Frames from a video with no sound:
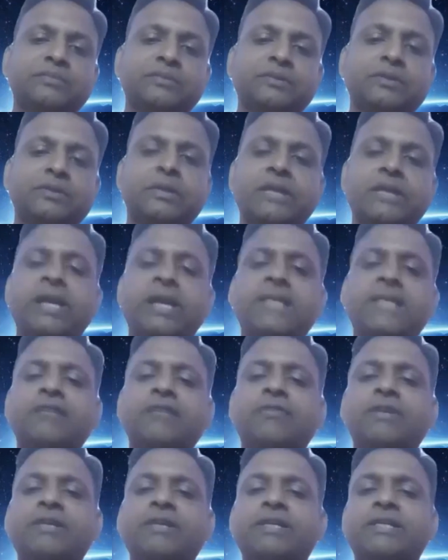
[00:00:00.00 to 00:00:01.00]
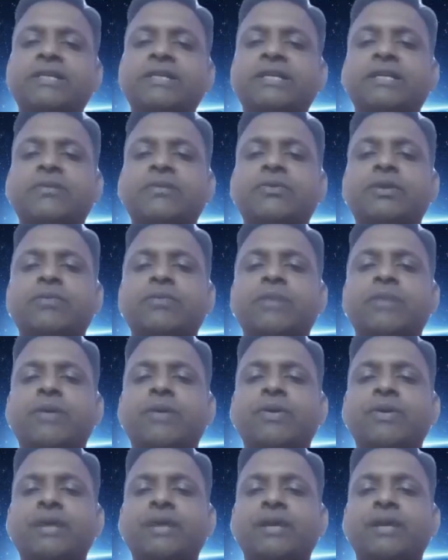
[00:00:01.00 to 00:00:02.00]
Okay, like that for each and every bhava,
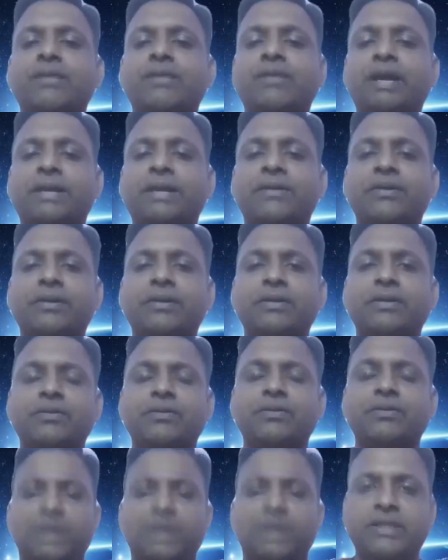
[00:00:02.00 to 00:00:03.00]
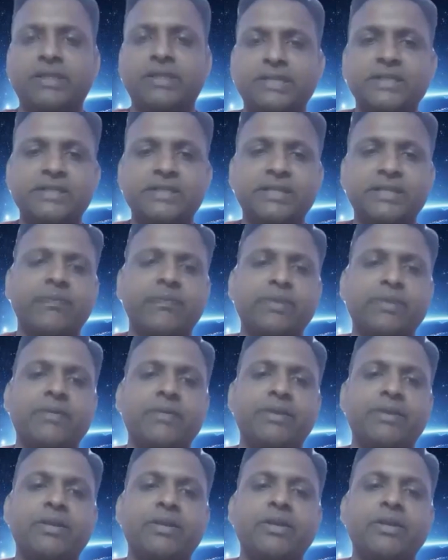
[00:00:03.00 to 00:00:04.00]
you can apply. Only the hints I am
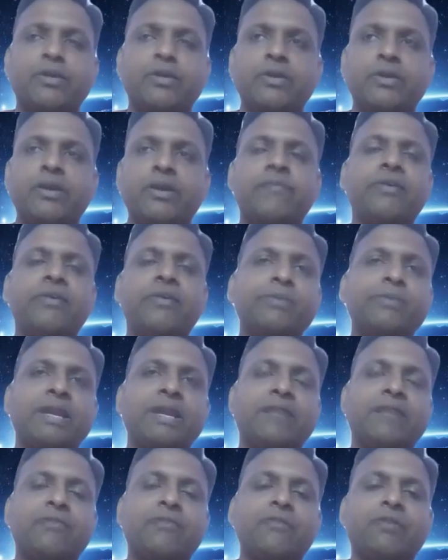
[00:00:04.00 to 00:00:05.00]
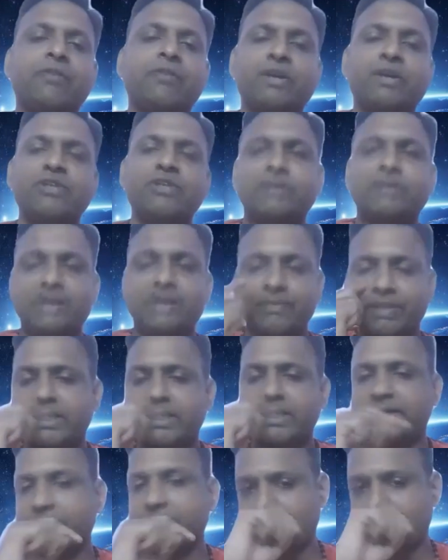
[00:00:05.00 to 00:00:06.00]
giving. If I am telling 50 points, you can make
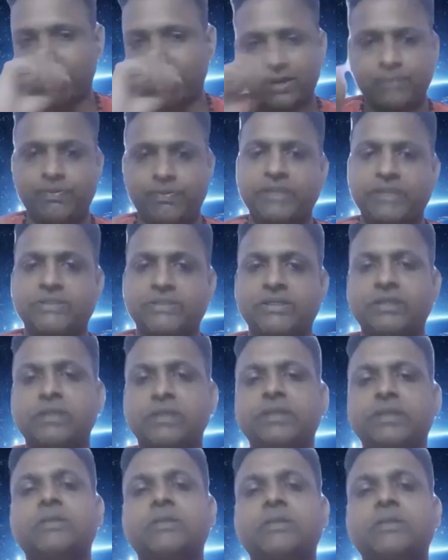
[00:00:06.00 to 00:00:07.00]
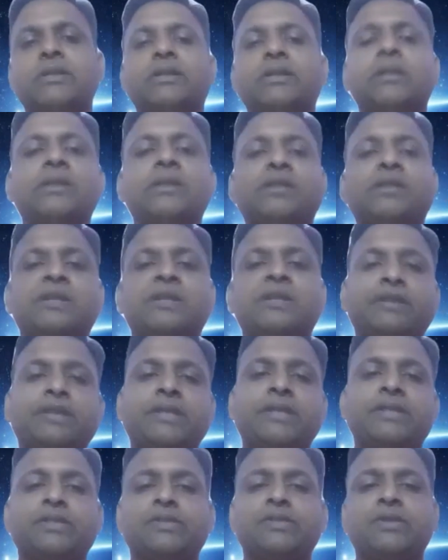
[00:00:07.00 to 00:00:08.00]
it 100 points.
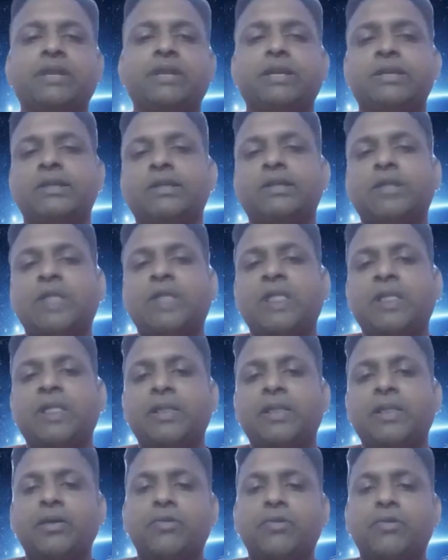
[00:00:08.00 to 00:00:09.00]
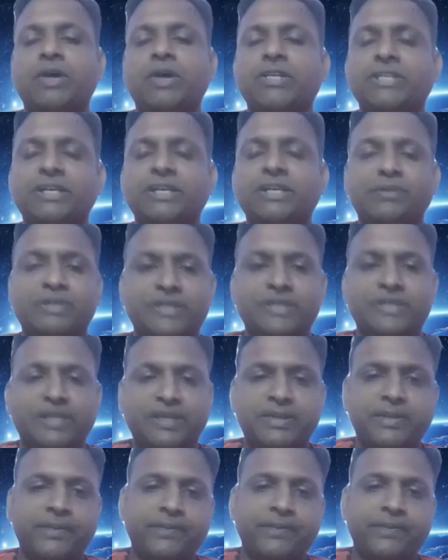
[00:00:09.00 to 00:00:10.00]
Next, you write. Washing machine.